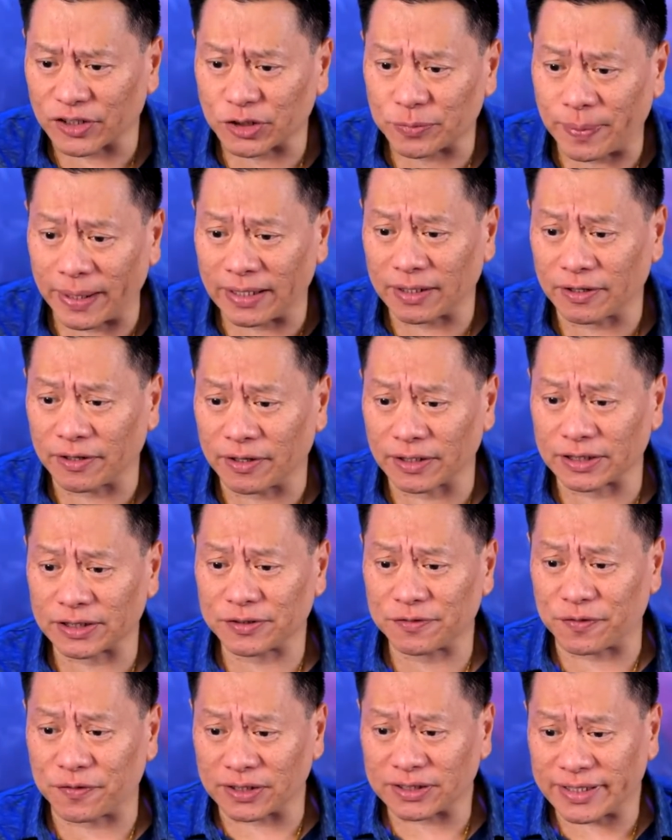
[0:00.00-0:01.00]
after spending
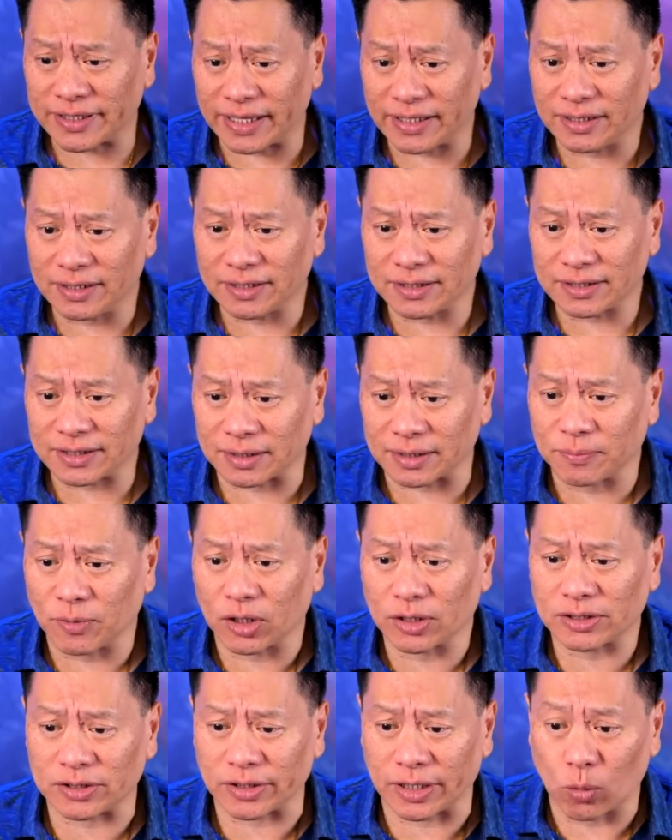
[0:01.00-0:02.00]
his first 10 years at
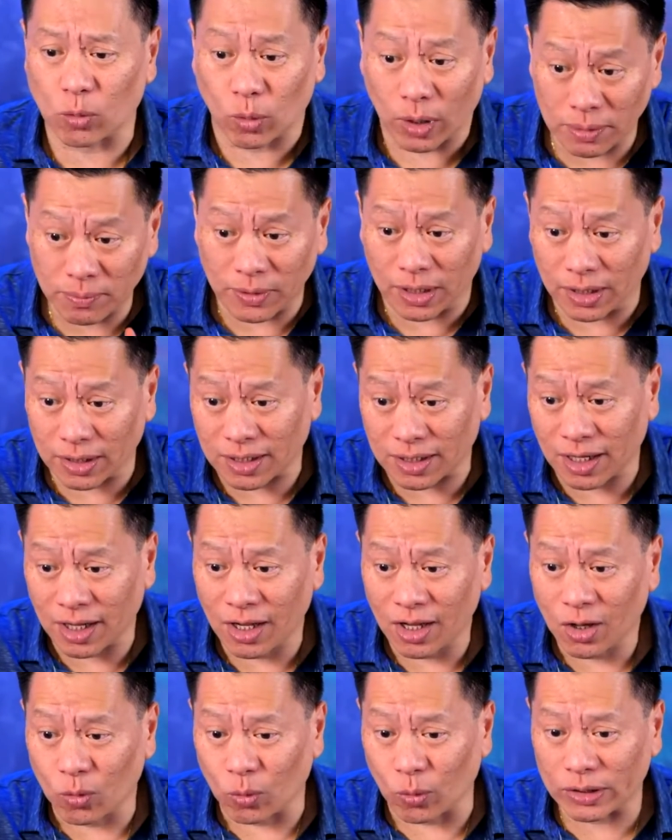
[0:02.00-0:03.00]
the monastery, one
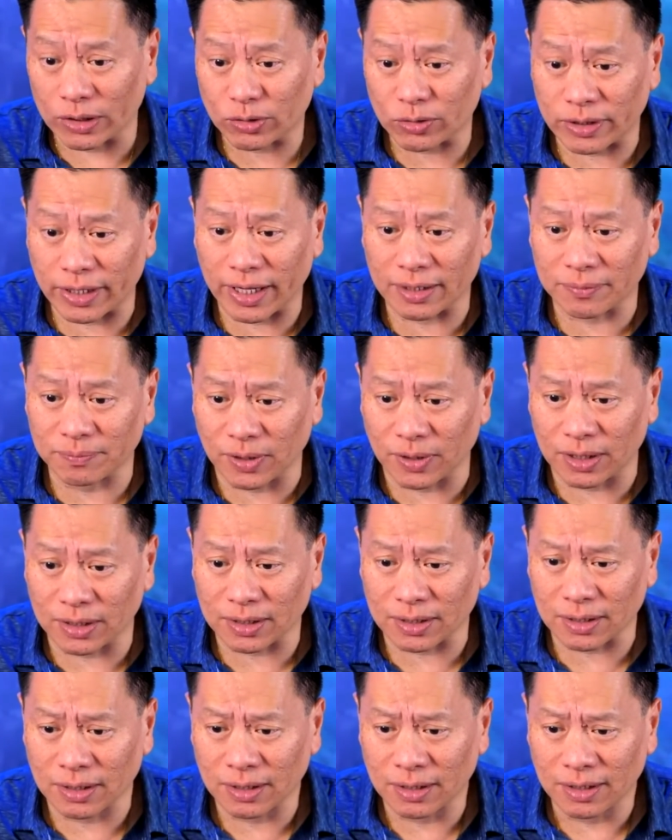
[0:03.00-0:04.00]
monk went to the head
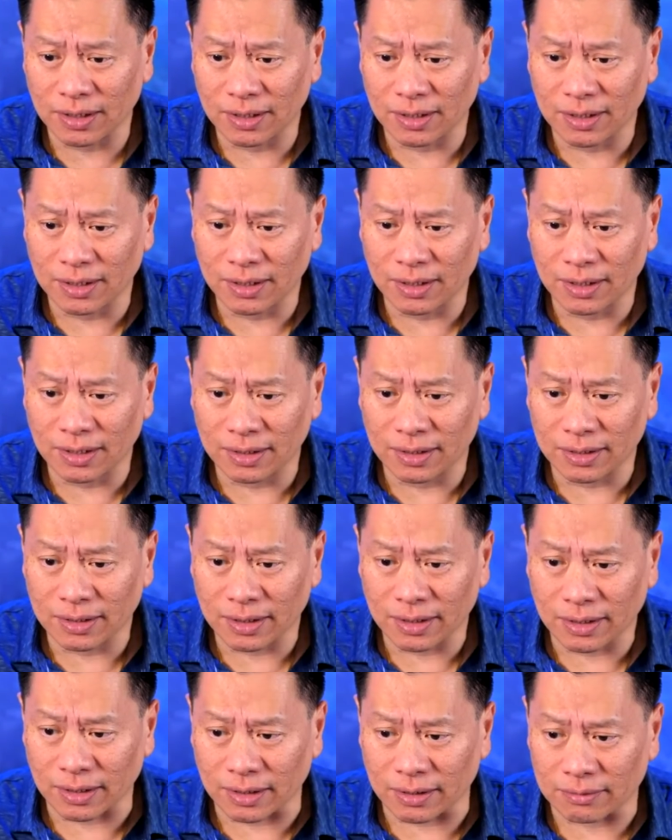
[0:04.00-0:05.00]
monk.
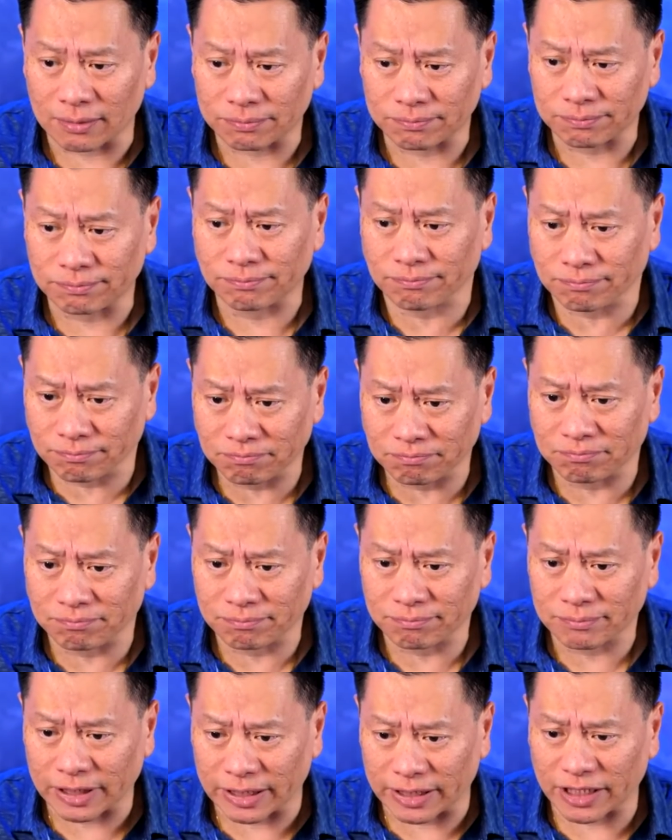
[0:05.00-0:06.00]

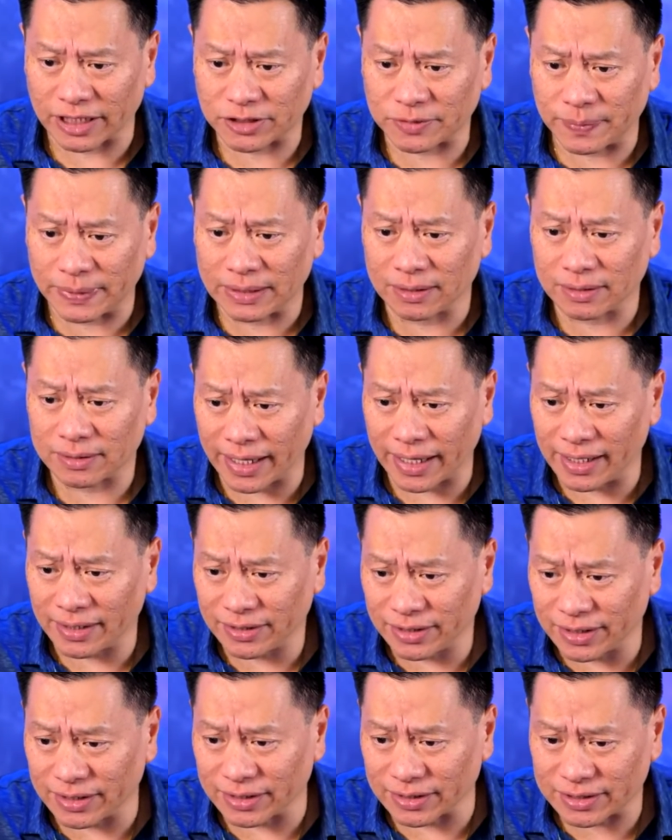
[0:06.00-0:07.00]
It has been
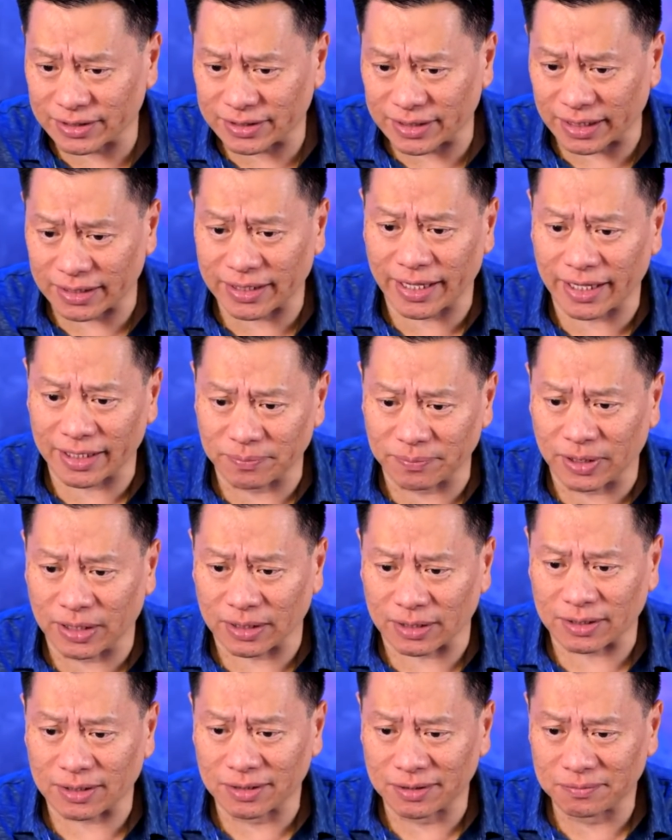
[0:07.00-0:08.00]
10 years, said the
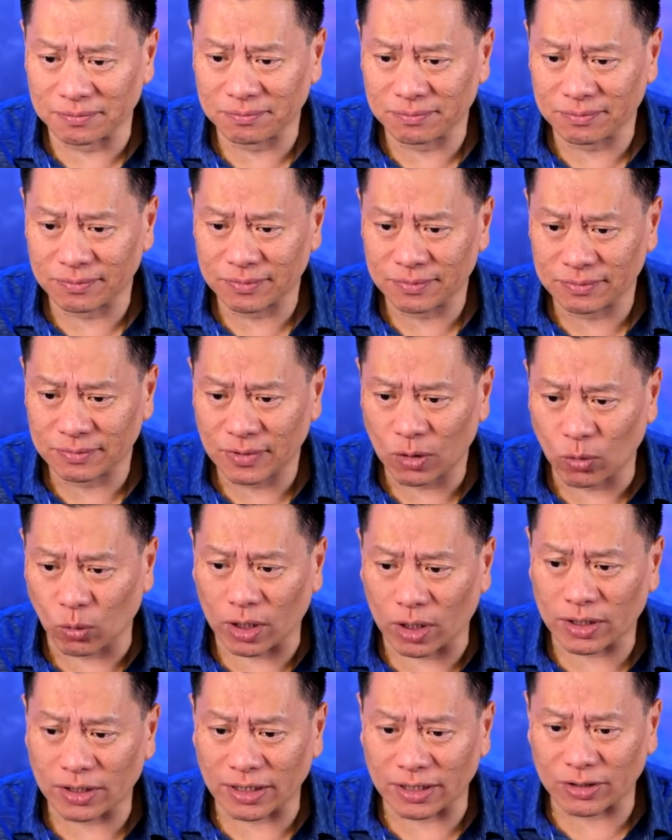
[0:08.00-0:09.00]
head monk.
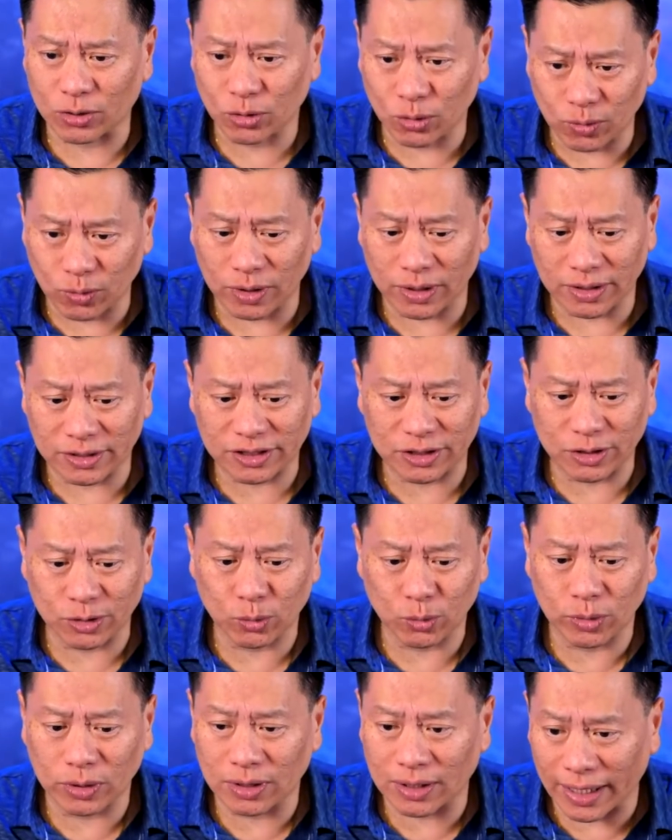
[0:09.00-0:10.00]
What are the 2
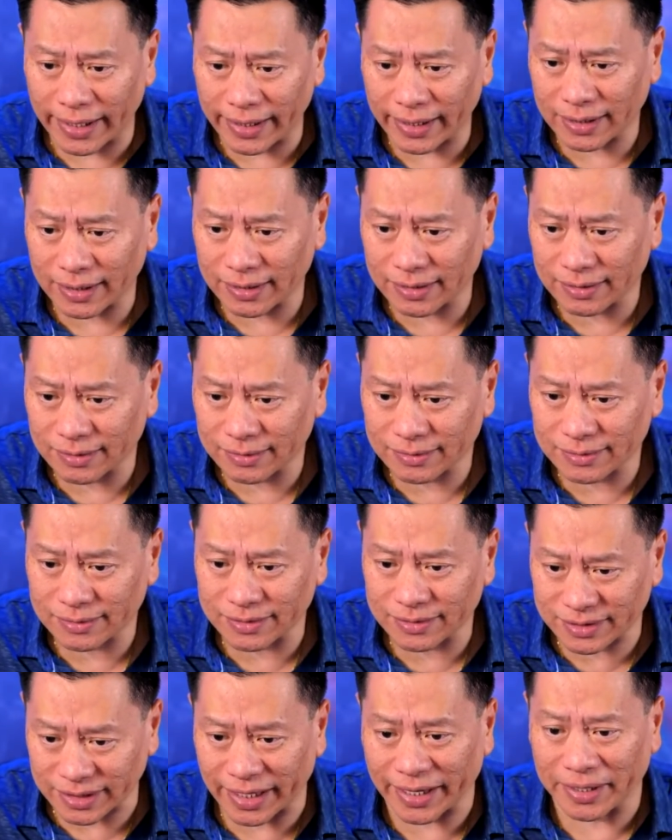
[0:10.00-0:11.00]
words you would like
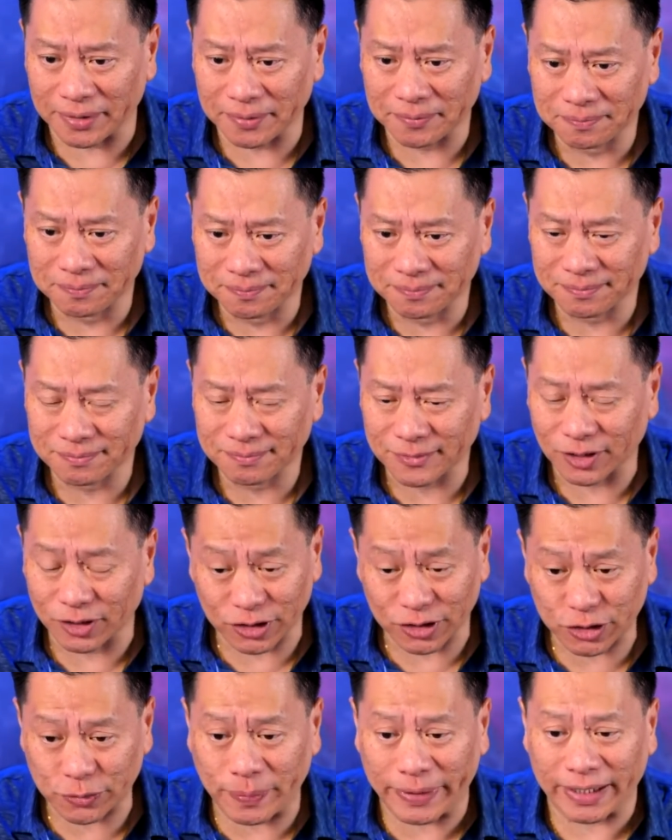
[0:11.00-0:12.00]
to say
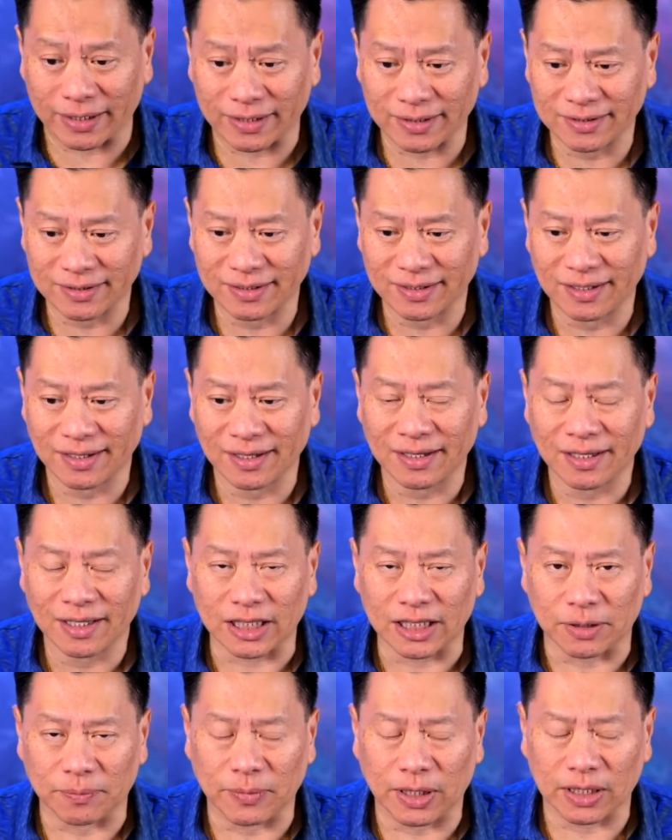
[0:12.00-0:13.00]
or to speak?
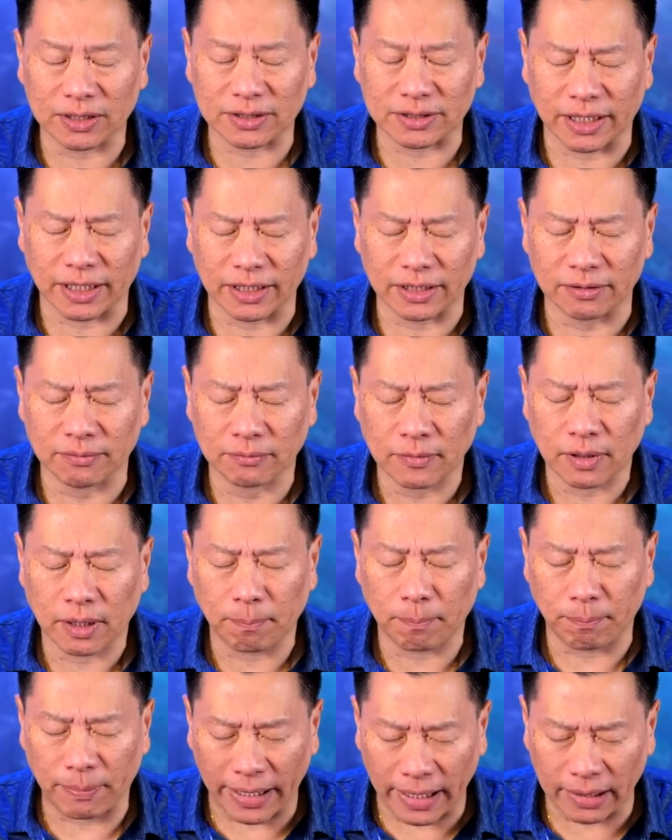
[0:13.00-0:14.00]
The monk said,
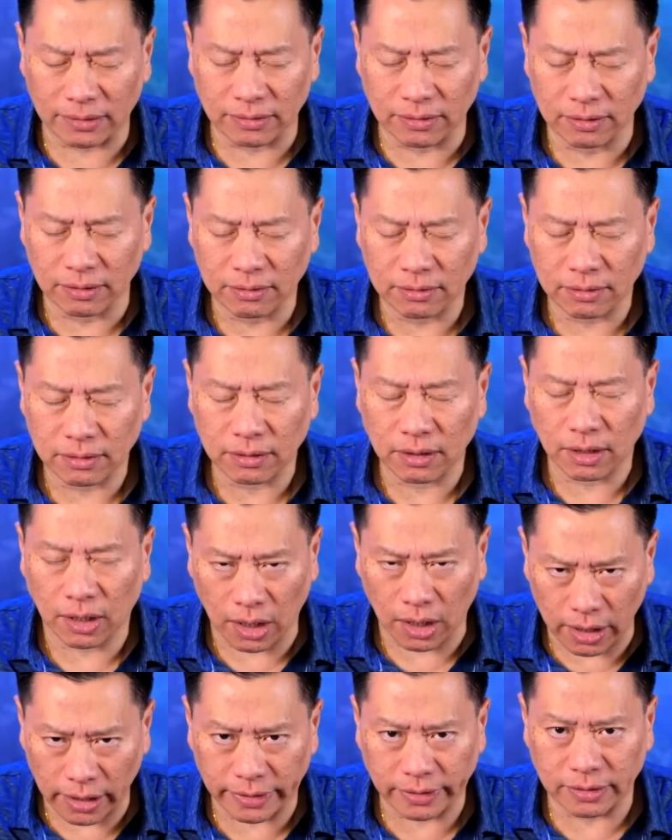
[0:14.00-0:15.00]
bed,
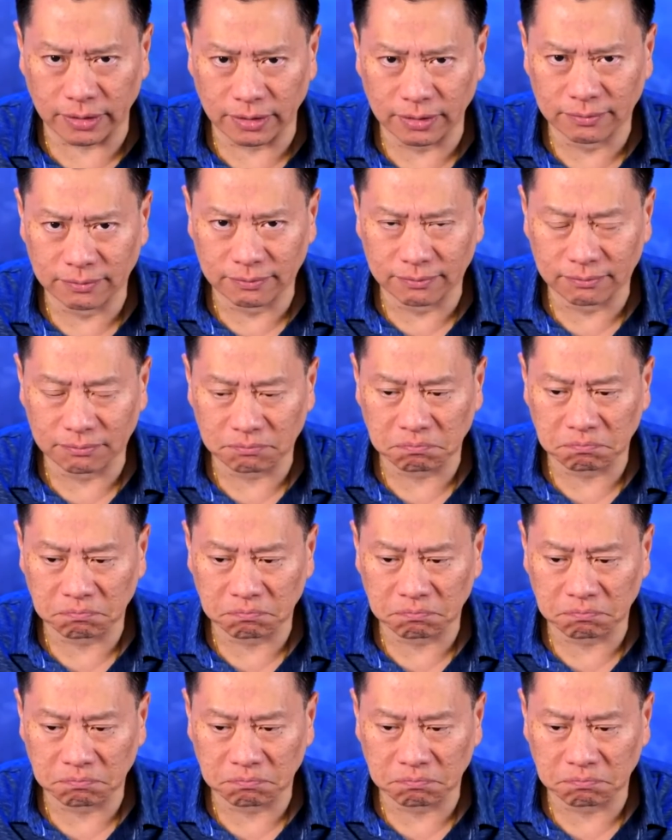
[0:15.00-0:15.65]
hard.